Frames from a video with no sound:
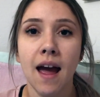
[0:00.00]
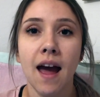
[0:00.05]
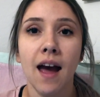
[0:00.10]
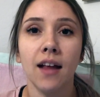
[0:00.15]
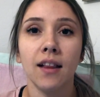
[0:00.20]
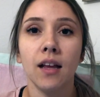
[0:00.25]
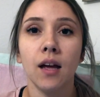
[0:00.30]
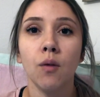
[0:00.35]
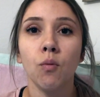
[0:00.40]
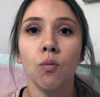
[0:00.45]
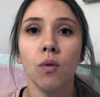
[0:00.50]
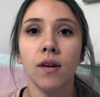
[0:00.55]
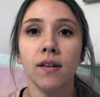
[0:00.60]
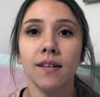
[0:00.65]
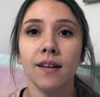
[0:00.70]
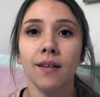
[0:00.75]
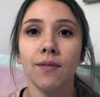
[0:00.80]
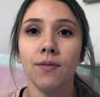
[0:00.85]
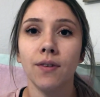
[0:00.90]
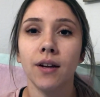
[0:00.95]
And then
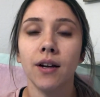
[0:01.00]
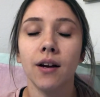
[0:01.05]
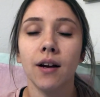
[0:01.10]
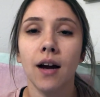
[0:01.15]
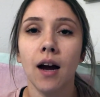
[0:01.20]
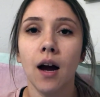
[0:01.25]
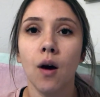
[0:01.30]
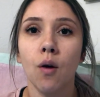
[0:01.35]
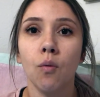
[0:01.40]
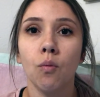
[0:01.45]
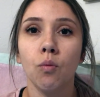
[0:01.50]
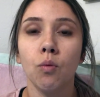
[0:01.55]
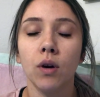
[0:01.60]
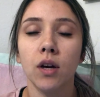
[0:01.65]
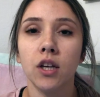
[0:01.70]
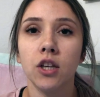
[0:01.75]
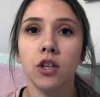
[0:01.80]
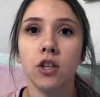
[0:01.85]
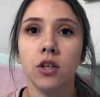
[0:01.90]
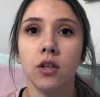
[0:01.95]
once I figure out
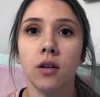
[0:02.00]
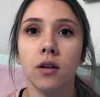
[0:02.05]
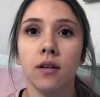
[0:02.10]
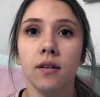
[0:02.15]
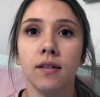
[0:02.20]
which